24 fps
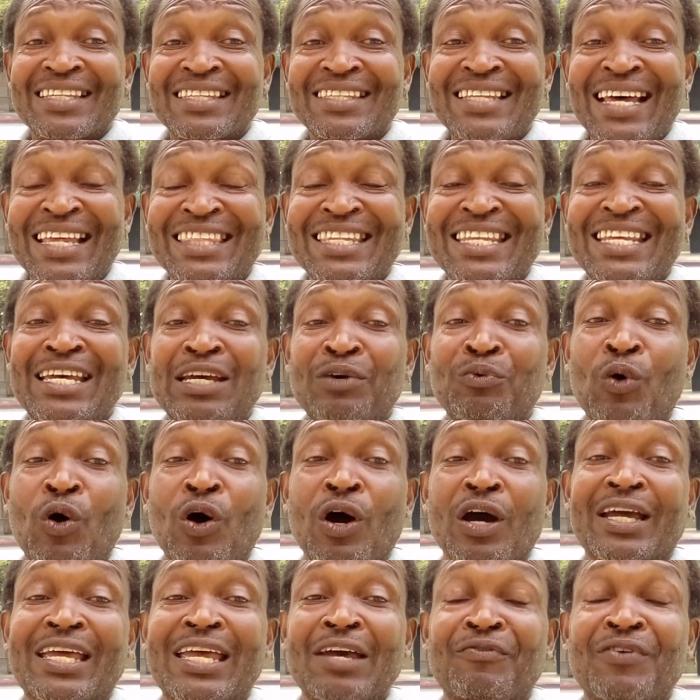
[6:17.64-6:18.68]
that they
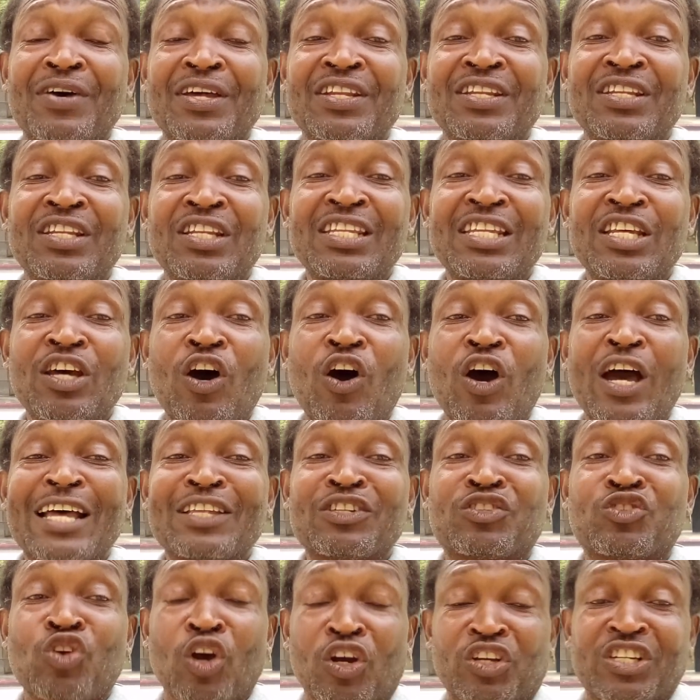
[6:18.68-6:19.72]
were given the
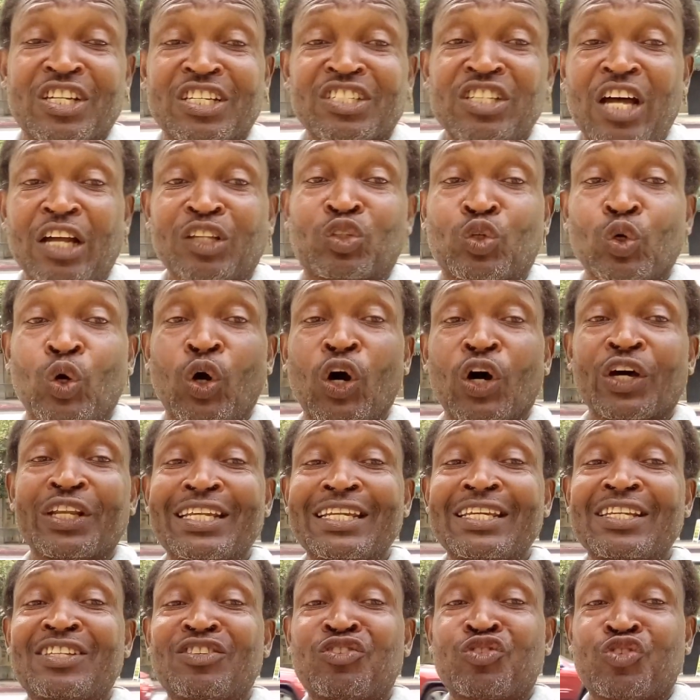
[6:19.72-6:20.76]
instructions not to hurt
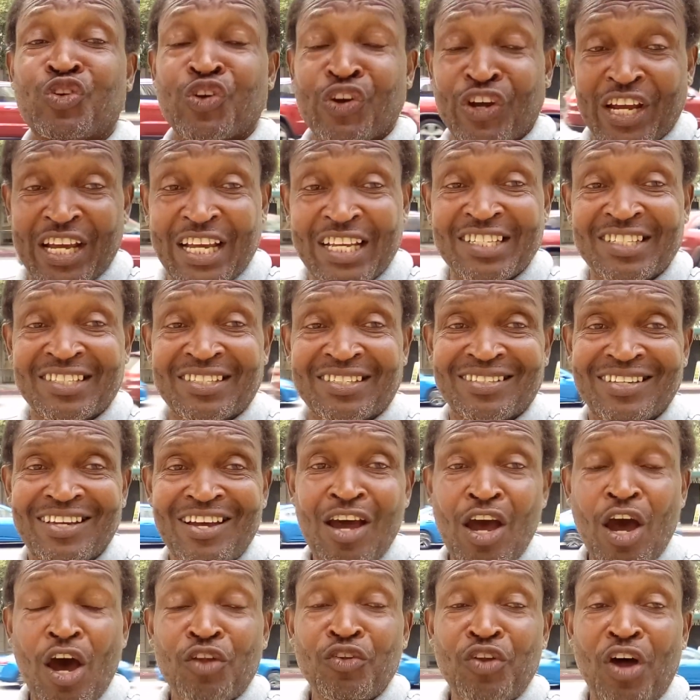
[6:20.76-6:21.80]
these trees,
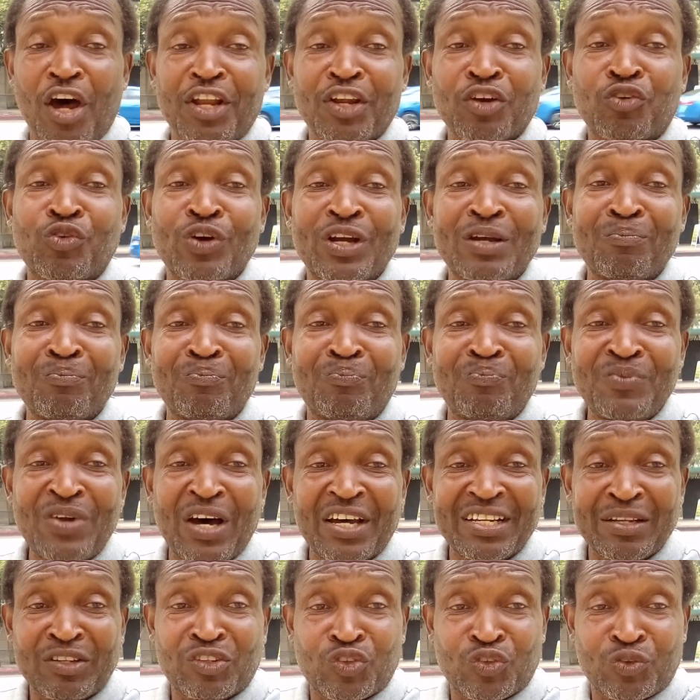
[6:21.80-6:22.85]
nor the green,
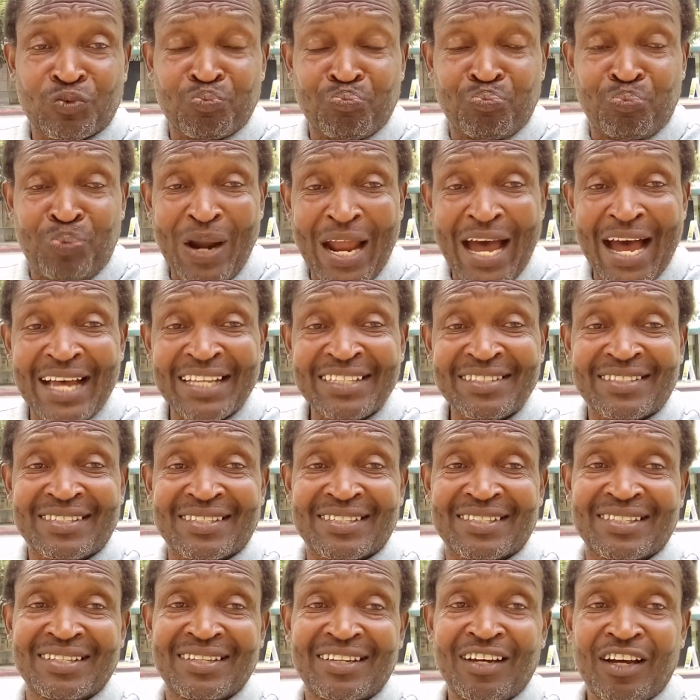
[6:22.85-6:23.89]
nor the
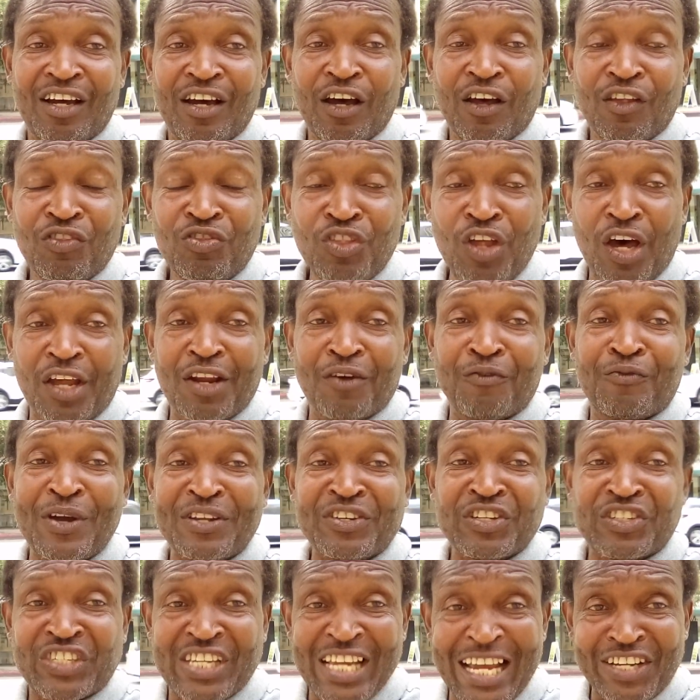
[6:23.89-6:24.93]
plants, nor the
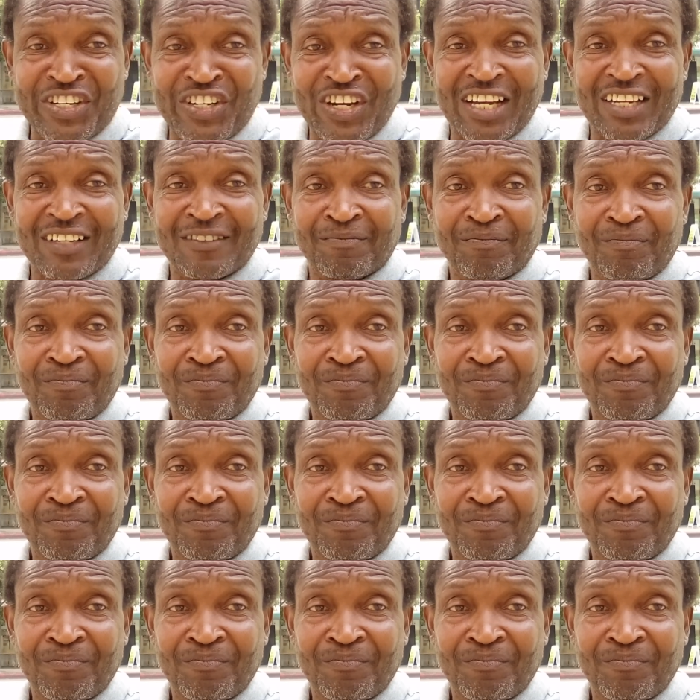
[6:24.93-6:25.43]
vegetation,